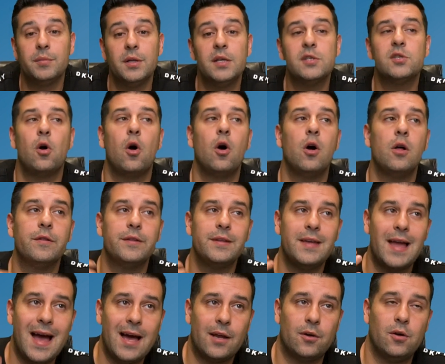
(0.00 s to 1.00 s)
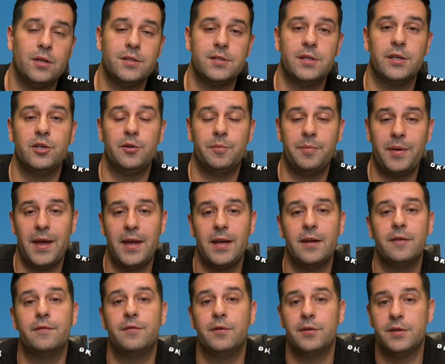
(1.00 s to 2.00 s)
plus all the add-ons that you're
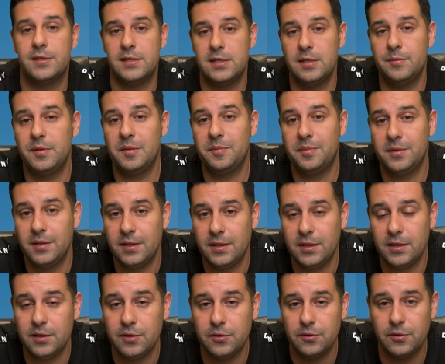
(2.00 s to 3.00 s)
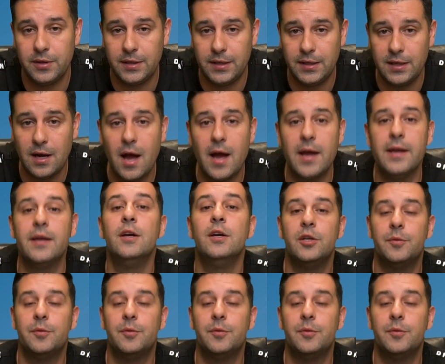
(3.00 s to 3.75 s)
paying for the CPP, EU, and EI.